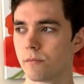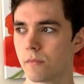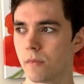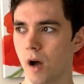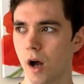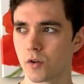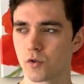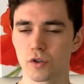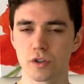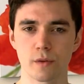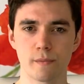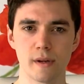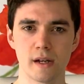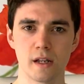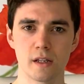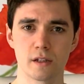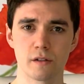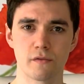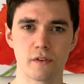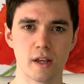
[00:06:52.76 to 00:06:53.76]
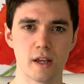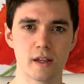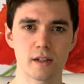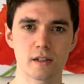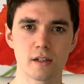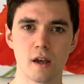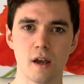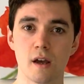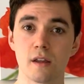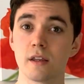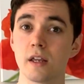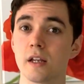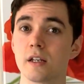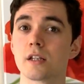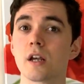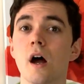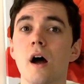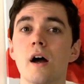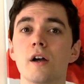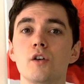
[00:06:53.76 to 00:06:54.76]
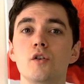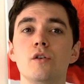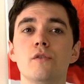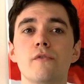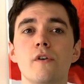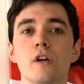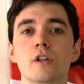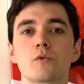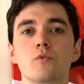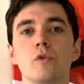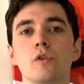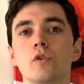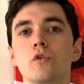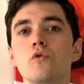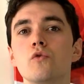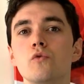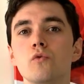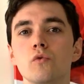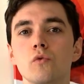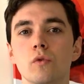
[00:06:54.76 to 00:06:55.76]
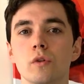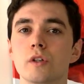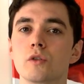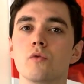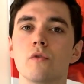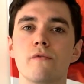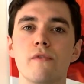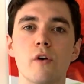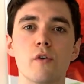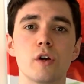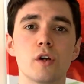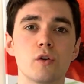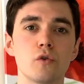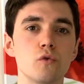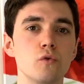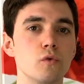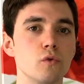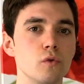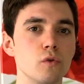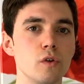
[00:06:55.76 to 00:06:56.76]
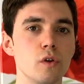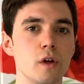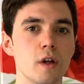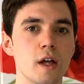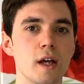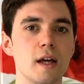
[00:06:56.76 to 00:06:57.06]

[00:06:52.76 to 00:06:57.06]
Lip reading: hundreds of millions of years, the entire universe will cool to a very cool